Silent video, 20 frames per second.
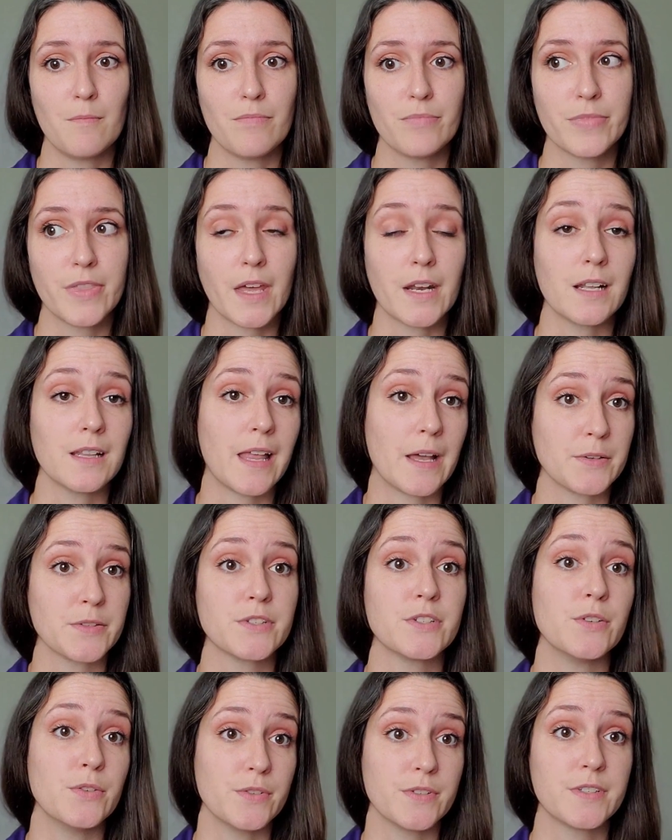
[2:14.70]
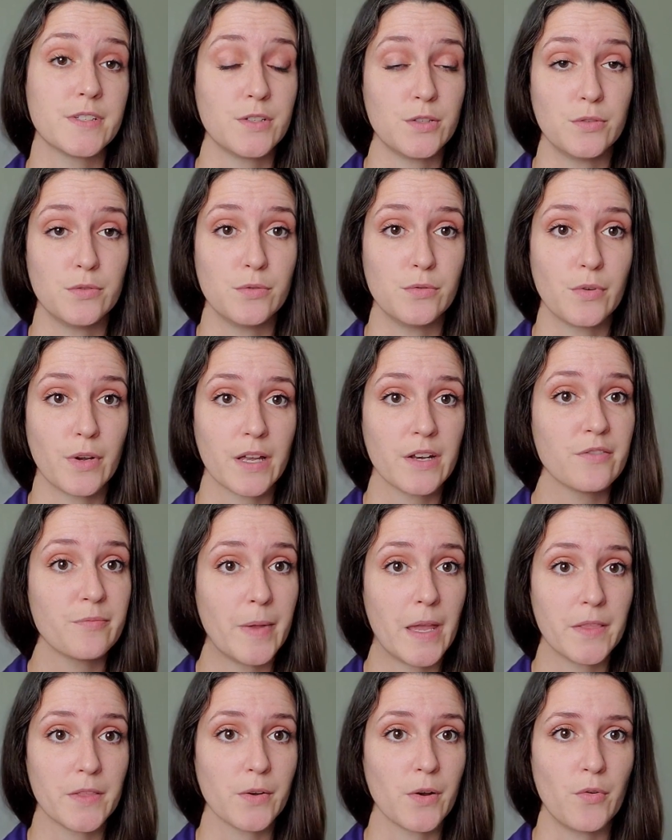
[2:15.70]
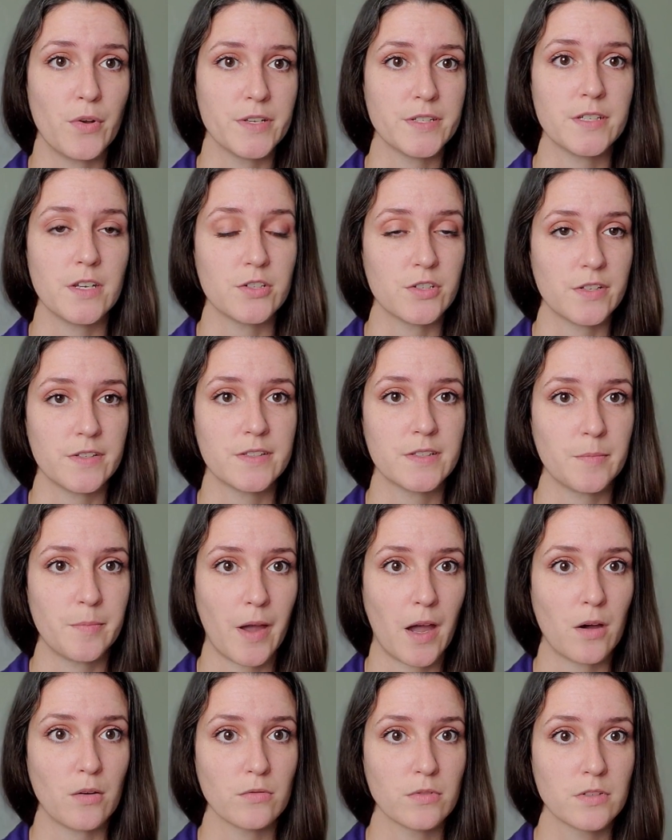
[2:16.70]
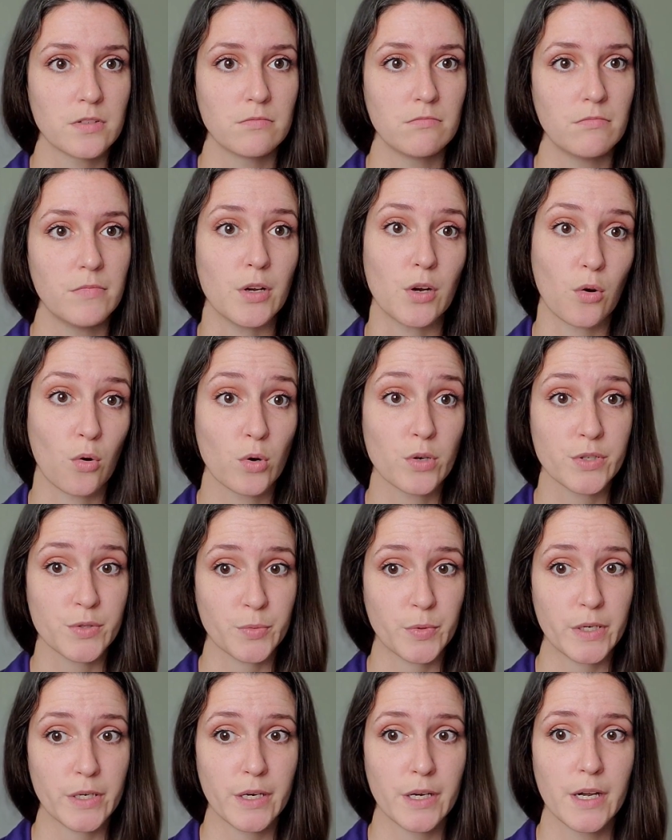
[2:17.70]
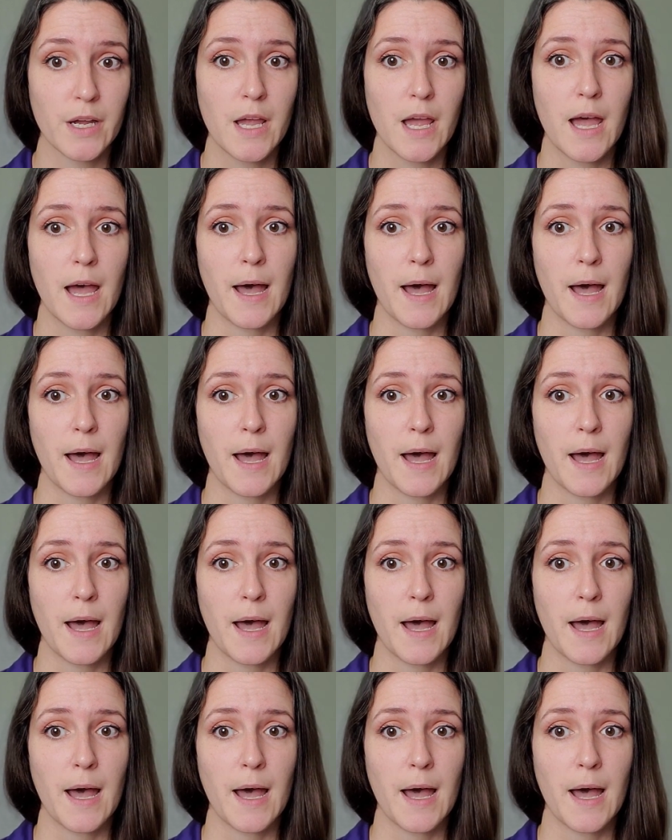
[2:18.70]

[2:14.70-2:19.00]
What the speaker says: that allows students to kind of make their own decisions about their coursework.